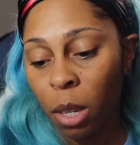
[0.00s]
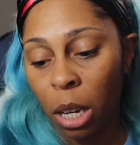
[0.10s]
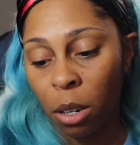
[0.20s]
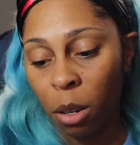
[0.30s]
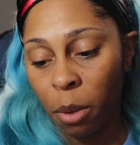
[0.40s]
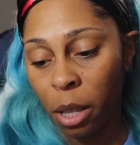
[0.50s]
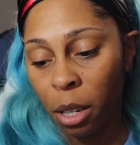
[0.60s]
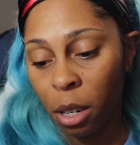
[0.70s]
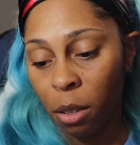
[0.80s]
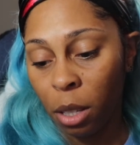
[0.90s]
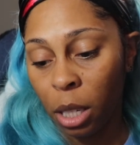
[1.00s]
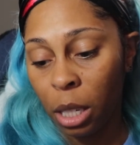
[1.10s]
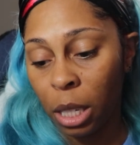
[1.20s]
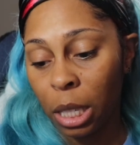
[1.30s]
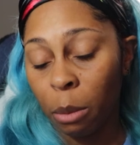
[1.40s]
I don't know what lanolin
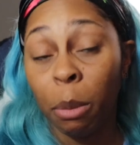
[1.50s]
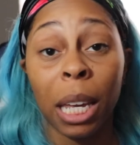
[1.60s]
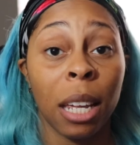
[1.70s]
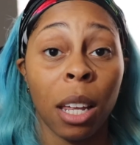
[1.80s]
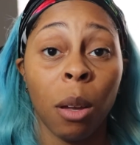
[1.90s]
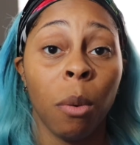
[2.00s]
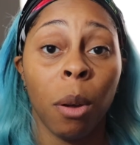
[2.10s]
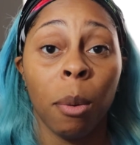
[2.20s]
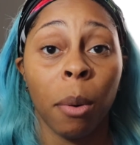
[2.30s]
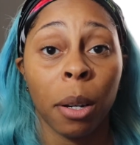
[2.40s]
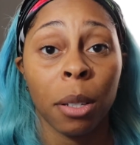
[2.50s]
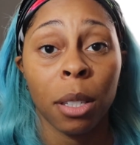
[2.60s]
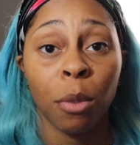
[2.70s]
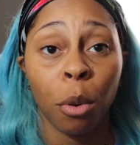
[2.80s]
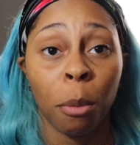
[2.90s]
is, but it
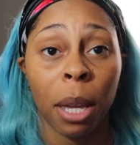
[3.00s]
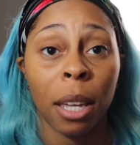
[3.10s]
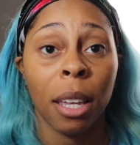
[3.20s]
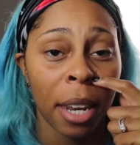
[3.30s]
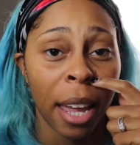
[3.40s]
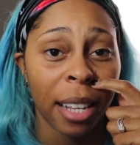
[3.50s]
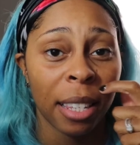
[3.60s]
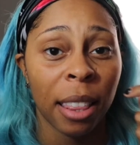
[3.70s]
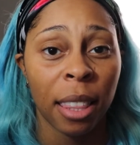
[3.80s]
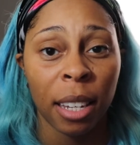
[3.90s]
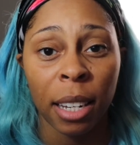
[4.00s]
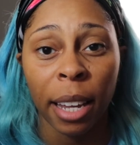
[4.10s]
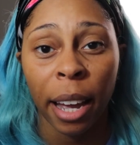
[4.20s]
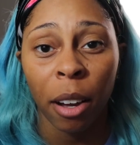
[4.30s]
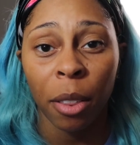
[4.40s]
works for me. It has thinned
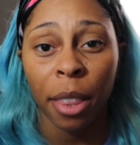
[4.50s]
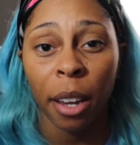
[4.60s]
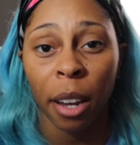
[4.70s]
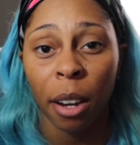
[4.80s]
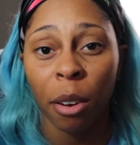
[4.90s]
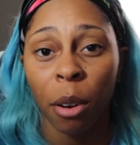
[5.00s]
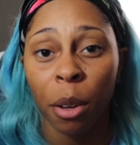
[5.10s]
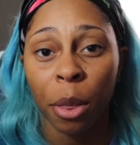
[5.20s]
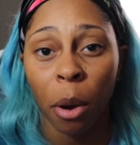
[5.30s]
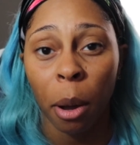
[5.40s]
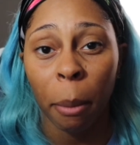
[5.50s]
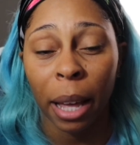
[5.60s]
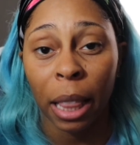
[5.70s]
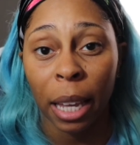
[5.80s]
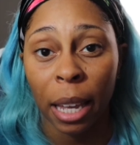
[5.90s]
out the hair growth on
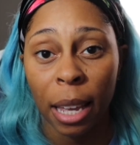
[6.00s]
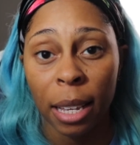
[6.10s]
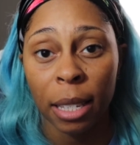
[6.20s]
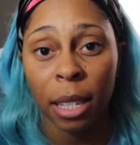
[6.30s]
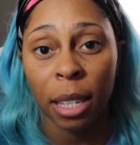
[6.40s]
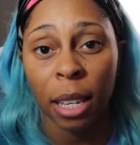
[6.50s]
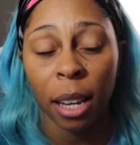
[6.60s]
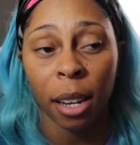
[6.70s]
my legs,